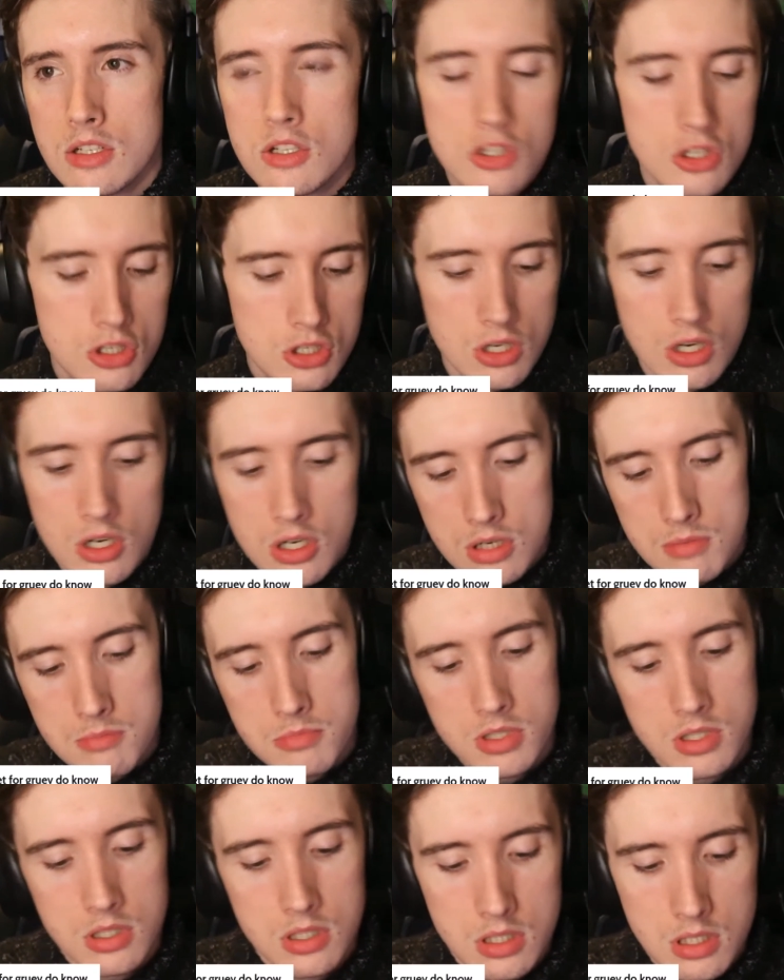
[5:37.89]

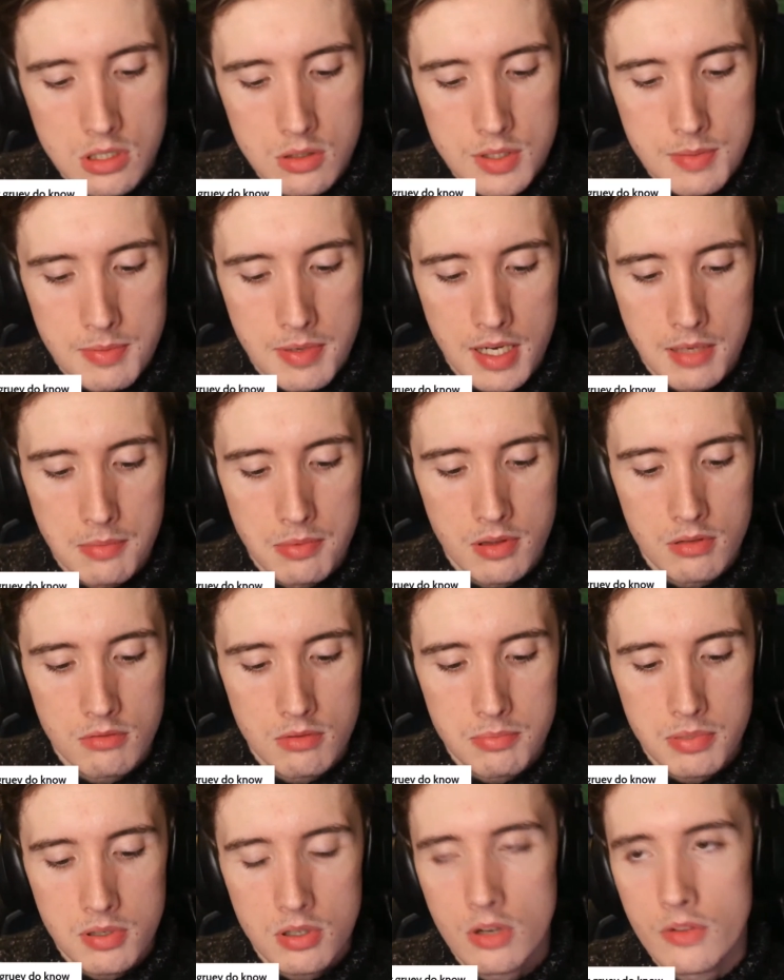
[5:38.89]
German newspaper that
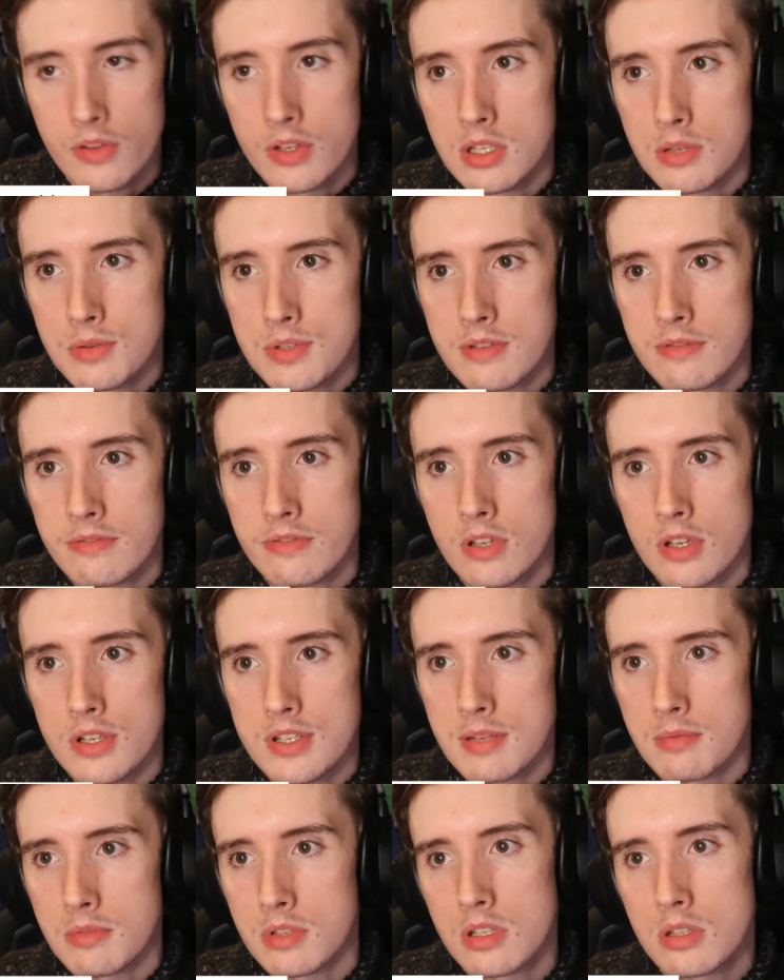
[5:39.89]
reported the news at first.
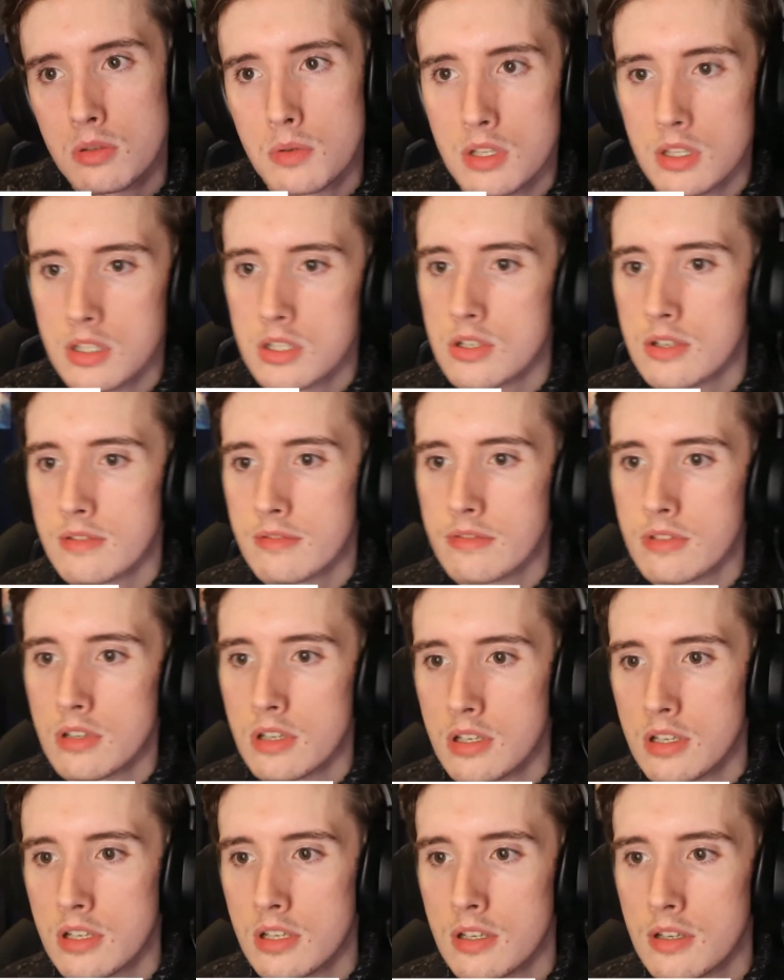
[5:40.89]
I'm going to quickly try and
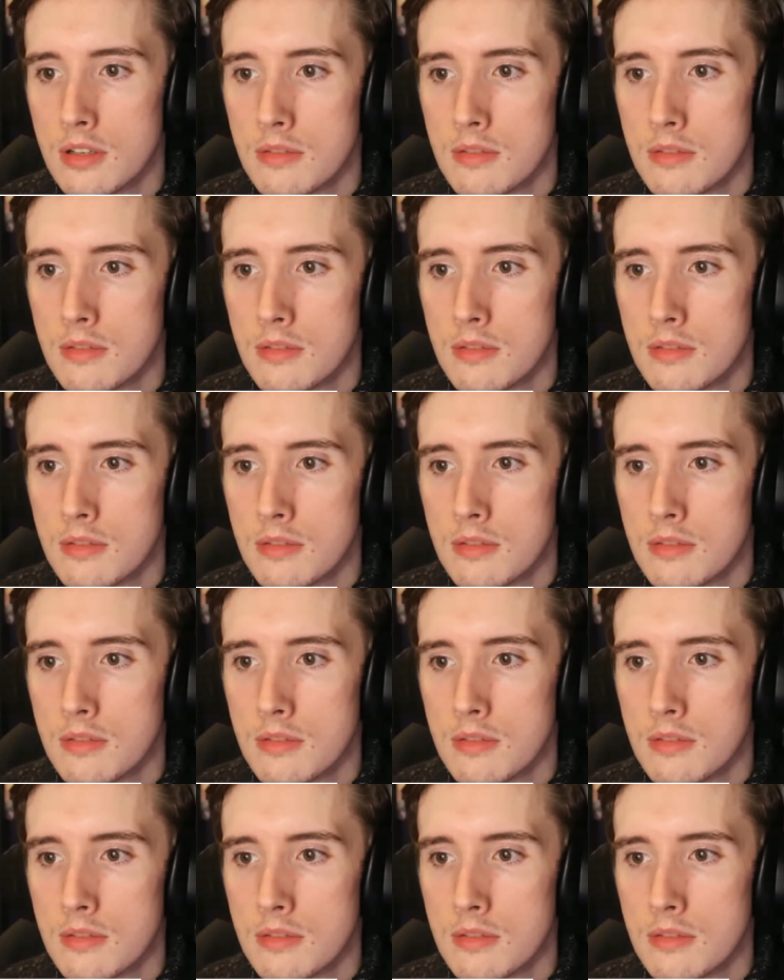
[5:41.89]
find it.